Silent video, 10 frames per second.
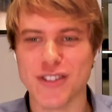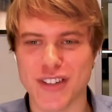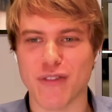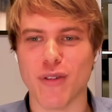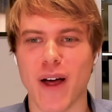
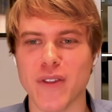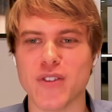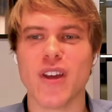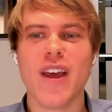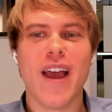several
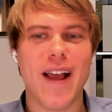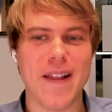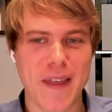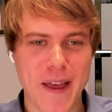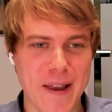months
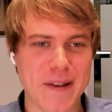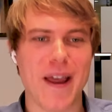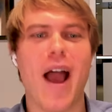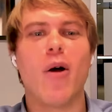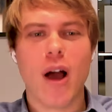and then
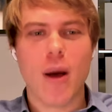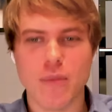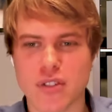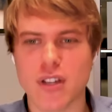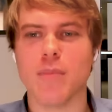out
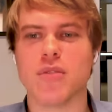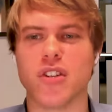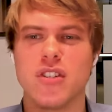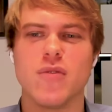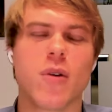comes some
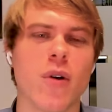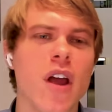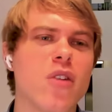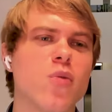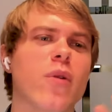system so
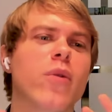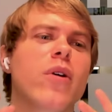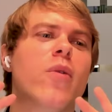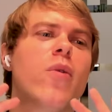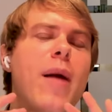we're,
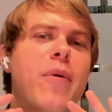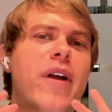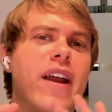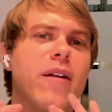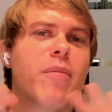we're, we're
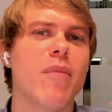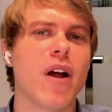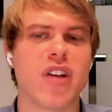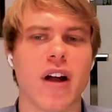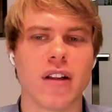operating at a
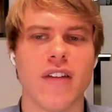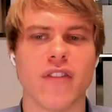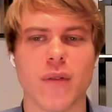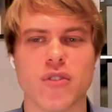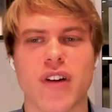much higher level
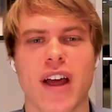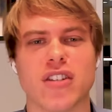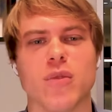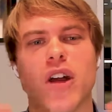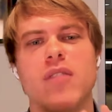of abstraction
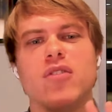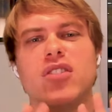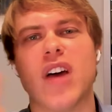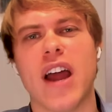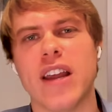we're kind of
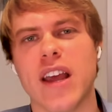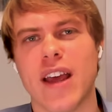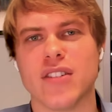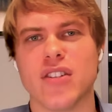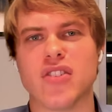designing ai
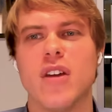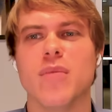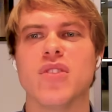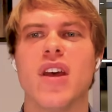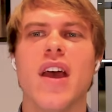
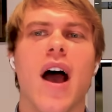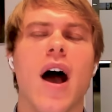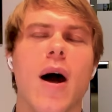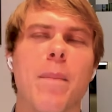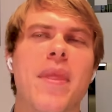systems
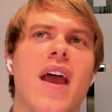um,